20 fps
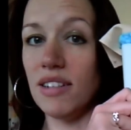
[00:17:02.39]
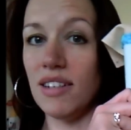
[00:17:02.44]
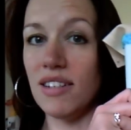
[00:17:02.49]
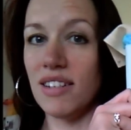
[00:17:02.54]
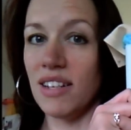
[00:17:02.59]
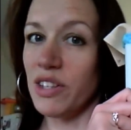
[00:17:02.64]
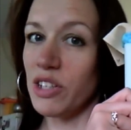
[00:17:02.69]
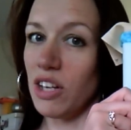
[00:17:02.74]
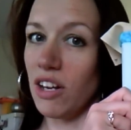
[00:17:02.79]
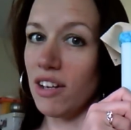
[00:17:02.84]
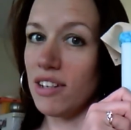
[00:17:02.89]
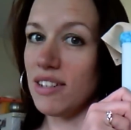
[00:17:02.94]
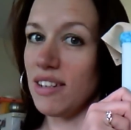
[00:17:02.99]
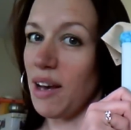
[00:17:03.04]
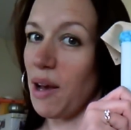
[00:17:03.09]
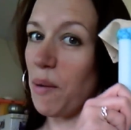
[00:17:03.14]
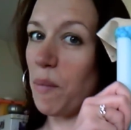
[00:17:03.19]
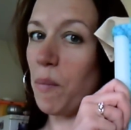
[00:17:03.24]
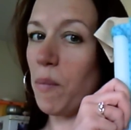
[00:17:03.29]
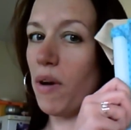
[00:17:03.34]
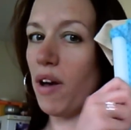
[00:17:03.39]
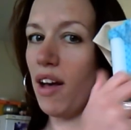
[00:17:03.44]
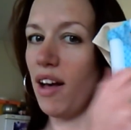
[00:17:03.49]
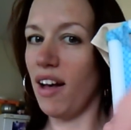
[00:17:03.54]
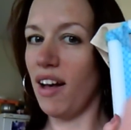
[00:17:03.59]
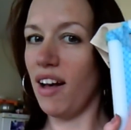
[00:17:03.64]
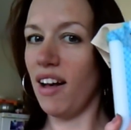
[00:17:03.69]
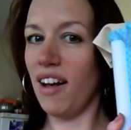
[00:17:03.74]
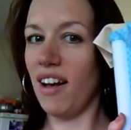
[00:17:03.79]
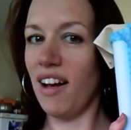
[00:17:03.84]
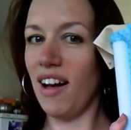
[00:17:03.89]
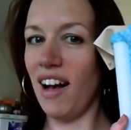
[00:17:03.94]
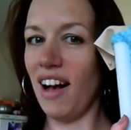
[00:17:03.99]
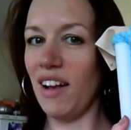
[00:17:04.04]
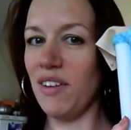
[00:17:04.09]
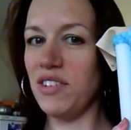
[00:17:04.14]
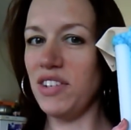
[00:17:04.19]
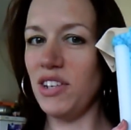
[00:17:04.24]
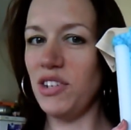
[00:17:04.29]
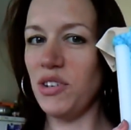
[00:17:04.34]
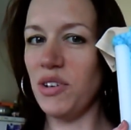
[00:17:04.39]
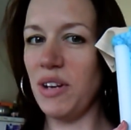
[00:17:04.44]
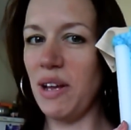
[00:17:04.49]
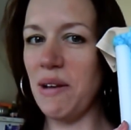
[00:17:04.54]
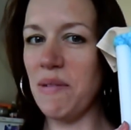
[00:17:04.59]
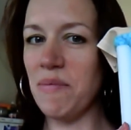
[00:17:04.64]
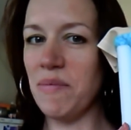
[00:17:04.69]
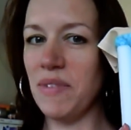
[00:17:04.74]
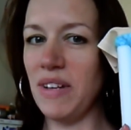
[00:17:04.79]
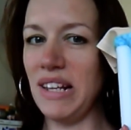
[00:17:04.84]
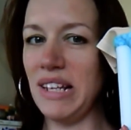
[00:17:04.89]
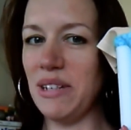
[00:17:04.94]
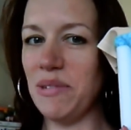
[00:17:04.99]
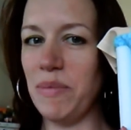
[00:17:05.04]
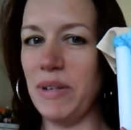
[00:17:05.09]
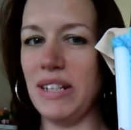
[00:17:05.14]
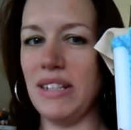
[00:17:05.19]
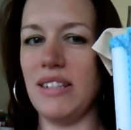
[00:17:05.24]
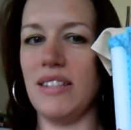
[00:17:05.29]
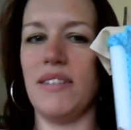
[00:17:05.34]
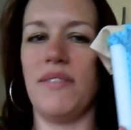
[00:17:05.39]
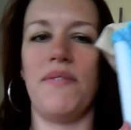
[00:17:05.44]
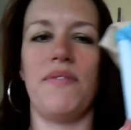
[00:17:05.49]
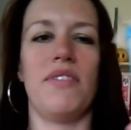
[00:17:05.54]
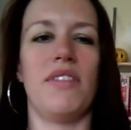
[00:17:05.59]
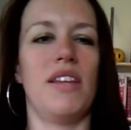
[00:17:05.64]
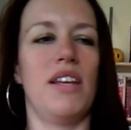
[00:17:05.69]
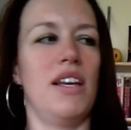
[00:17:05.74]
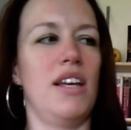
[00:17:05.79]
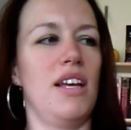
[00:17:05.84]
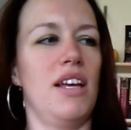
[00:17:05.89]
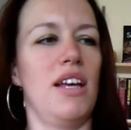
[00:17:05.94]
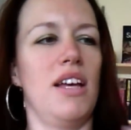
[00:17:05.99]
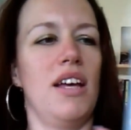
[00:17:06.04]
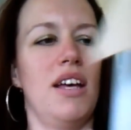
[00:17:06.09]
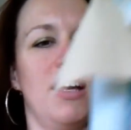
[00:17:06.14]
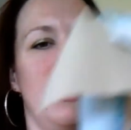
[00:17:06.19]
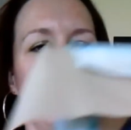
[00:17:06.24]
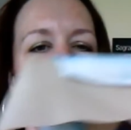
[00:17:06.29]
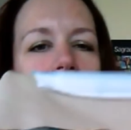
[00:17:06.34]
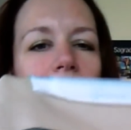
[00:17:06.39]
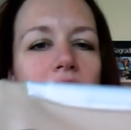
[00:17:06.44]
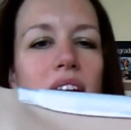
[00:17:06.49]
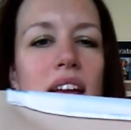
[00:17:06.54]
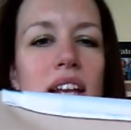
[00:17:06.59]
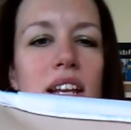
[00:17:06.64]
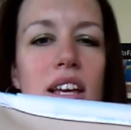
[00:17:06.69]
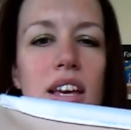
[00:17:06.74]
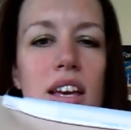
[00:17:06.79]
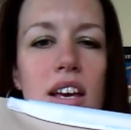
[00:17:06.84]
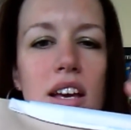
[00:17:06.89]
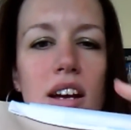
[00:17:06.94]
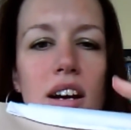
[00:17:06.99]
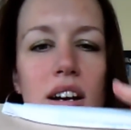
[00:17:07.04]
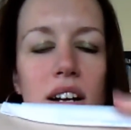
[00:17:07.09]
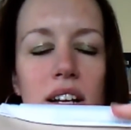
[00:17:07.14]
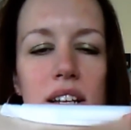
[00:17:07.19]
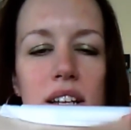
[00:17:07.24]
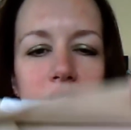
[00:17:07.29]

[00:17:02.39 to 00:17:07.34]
see, since last time, I stitched on him a little bit. And here